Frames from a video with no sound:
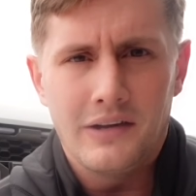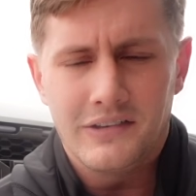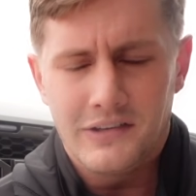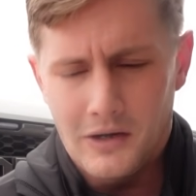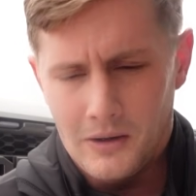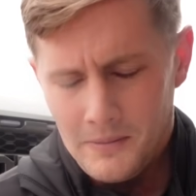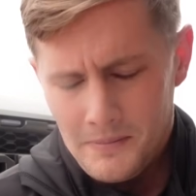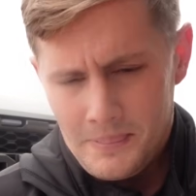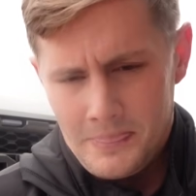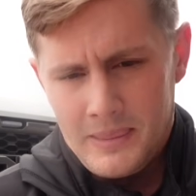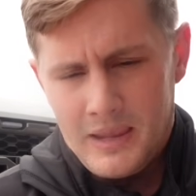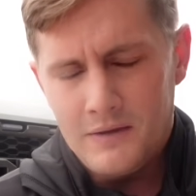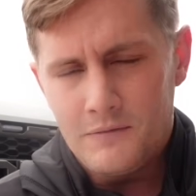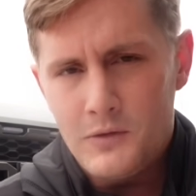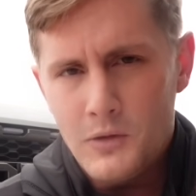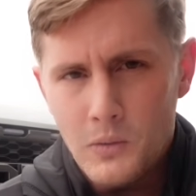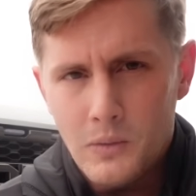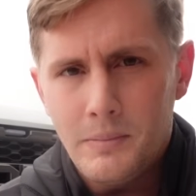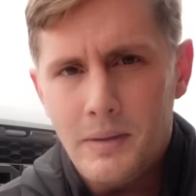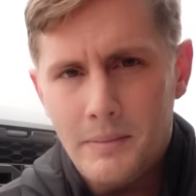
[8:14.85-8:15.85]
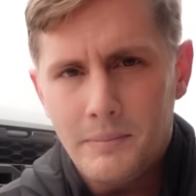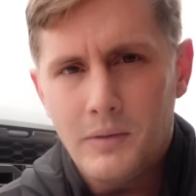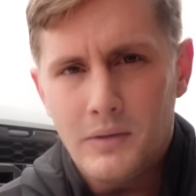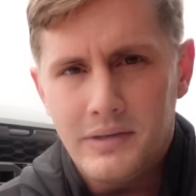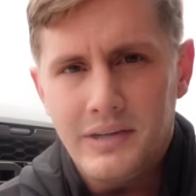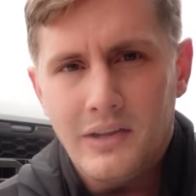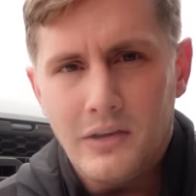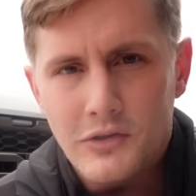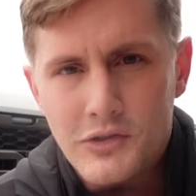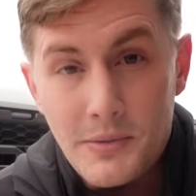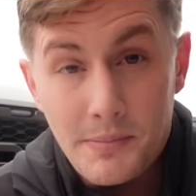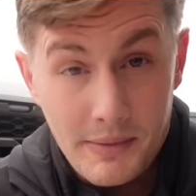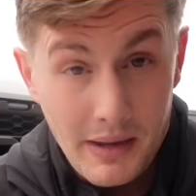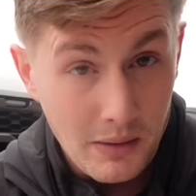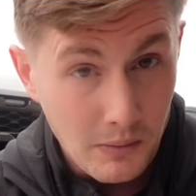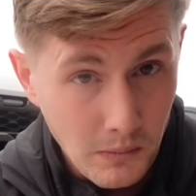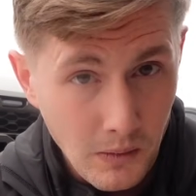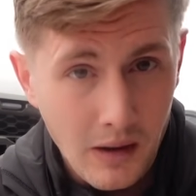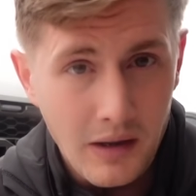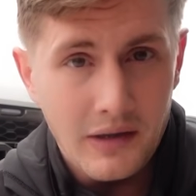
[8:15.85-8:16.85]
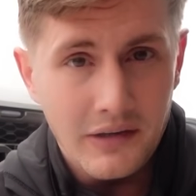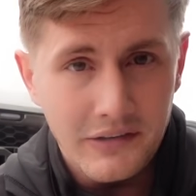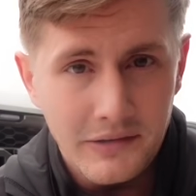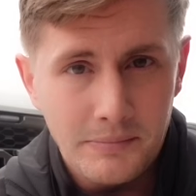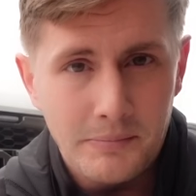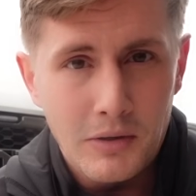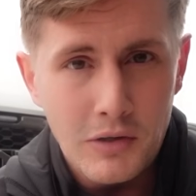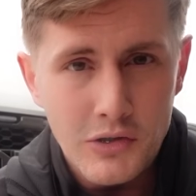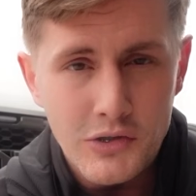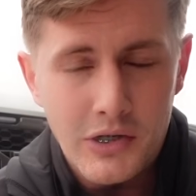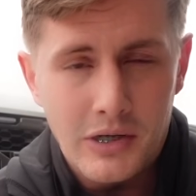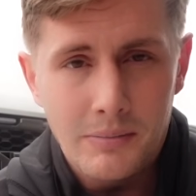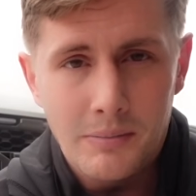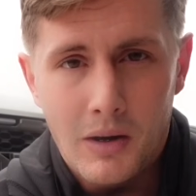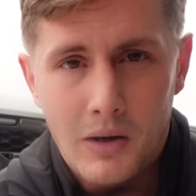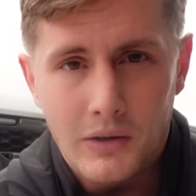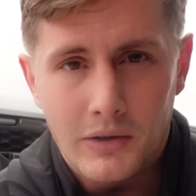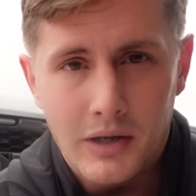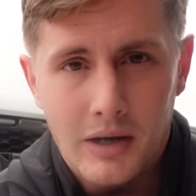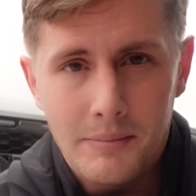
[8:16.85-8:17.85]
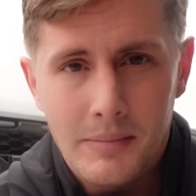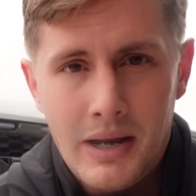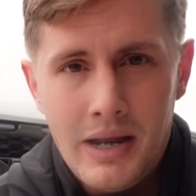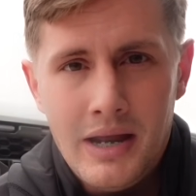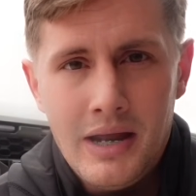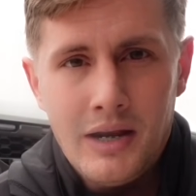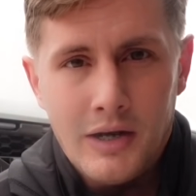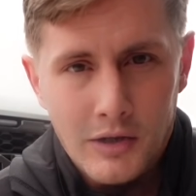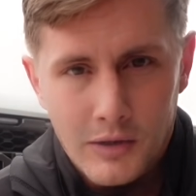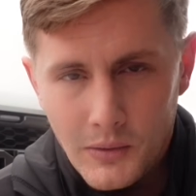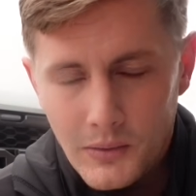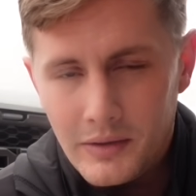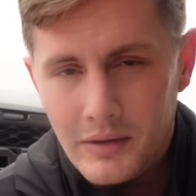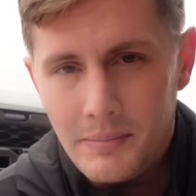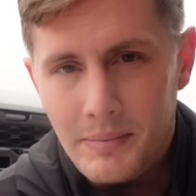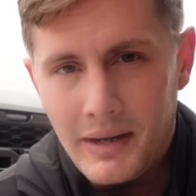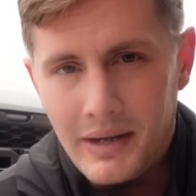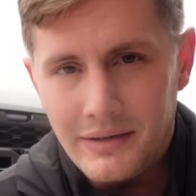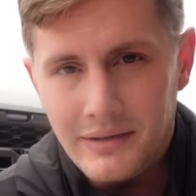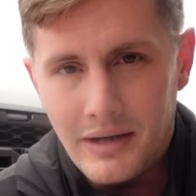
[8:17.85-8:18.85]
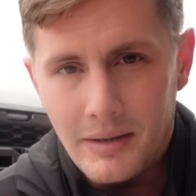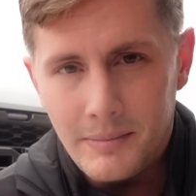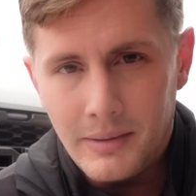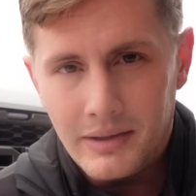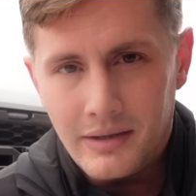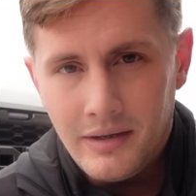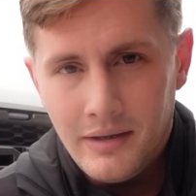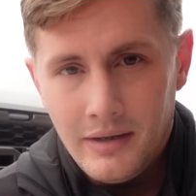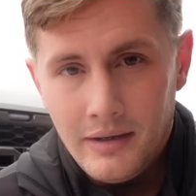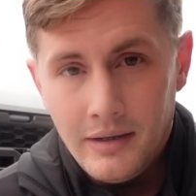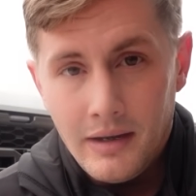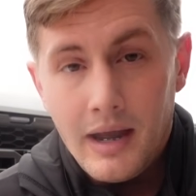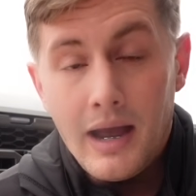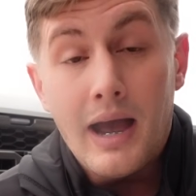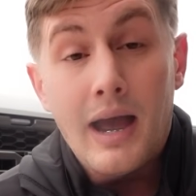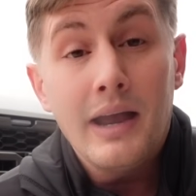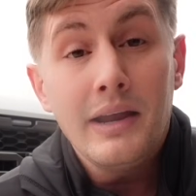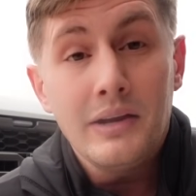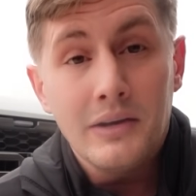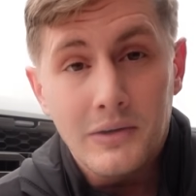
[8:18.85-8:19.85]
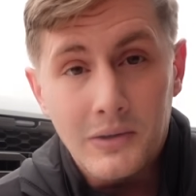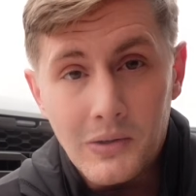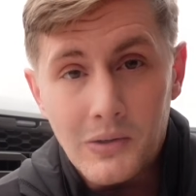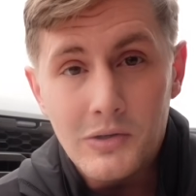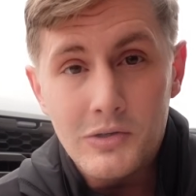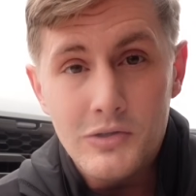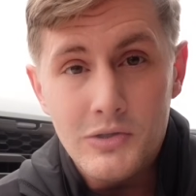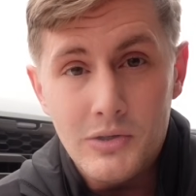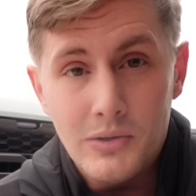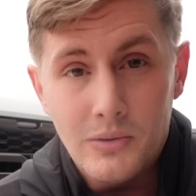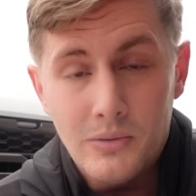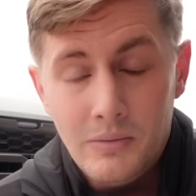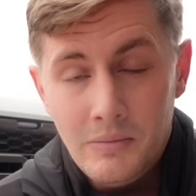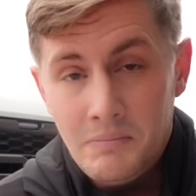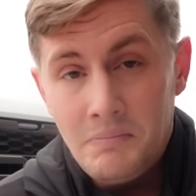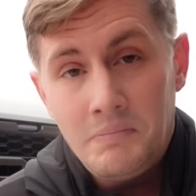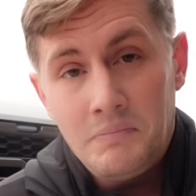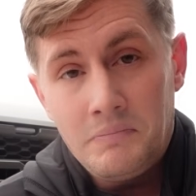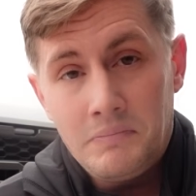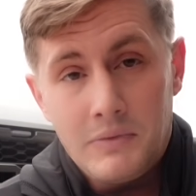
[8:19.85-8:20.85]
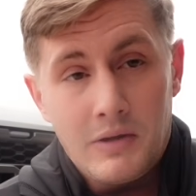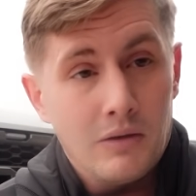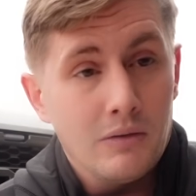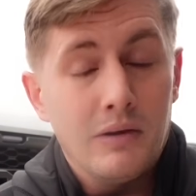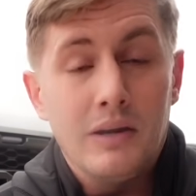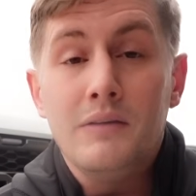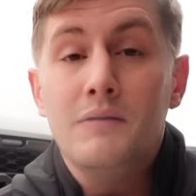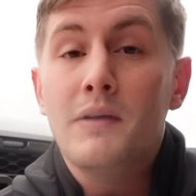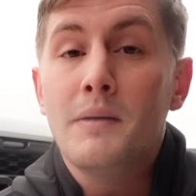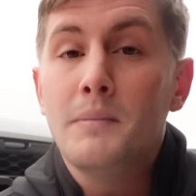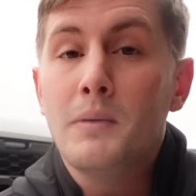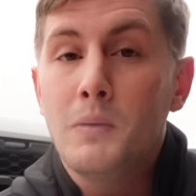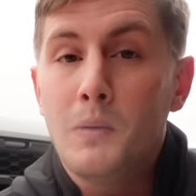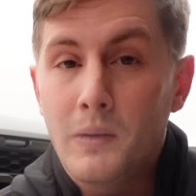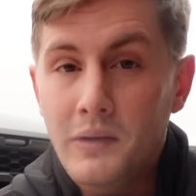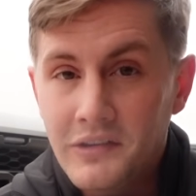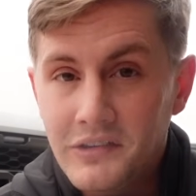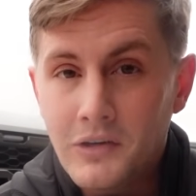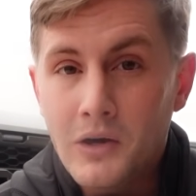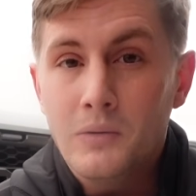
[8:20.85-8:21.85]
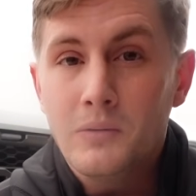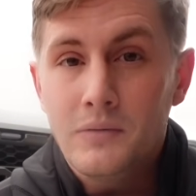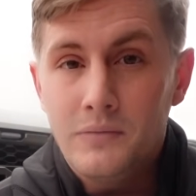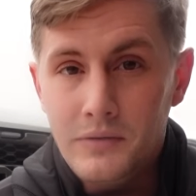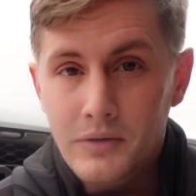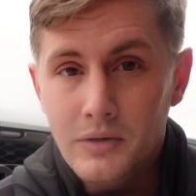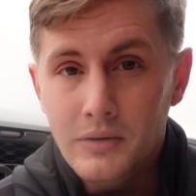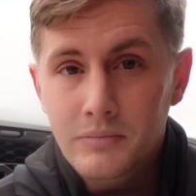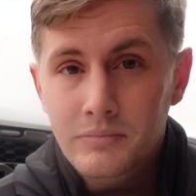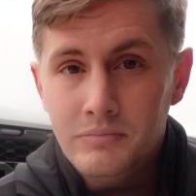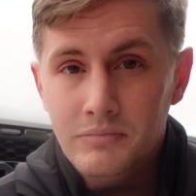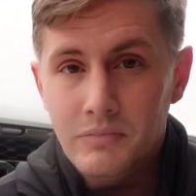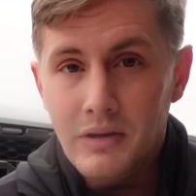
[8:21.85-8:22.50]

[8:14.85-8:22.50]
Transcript: So if you remember a dealership that was pushing a markup during the pandemic, I encourage you, leave them a 1-star review.